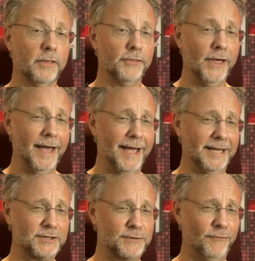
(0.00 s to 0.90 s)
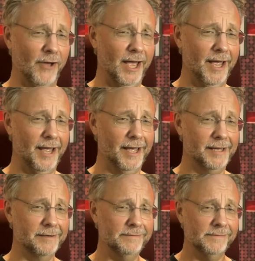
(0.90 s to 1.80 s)
Thanks,
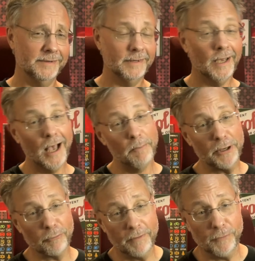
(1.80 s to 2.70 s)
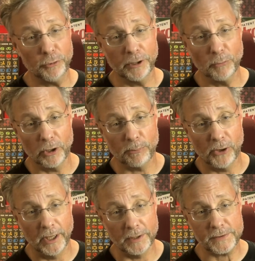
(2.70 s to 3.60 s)
fan. I'll be reviewing more
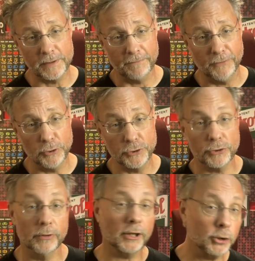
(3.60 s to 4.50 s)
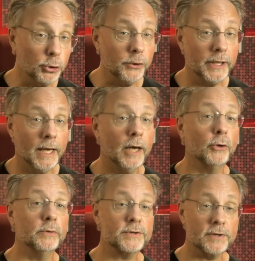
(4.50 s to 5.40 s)
products in the future, including how
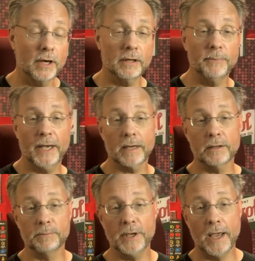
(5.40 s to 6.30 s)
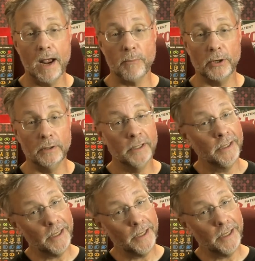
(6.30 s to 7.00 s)
to install a backup camera.